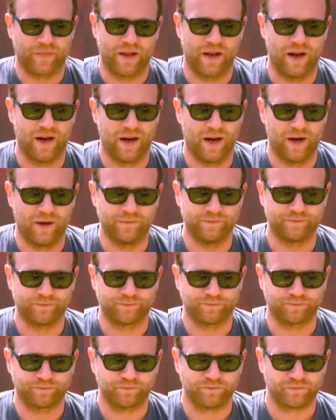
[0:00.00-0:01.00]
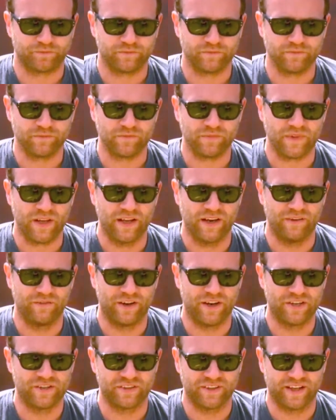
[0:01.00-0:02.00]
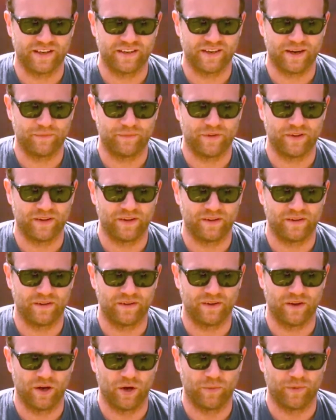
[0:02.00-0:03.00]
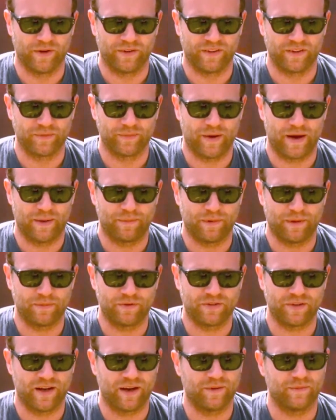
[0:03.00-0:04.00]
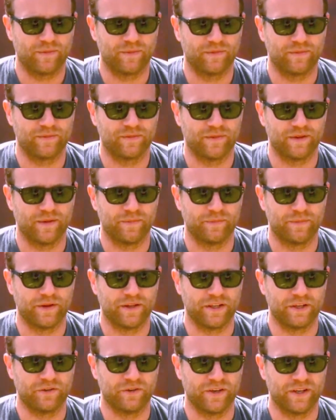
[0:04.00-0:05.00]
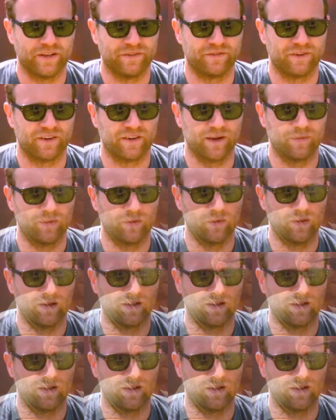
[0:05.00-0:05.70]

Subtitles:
and eventually ended up opening this pop-up shop with Billy Reed for a couple of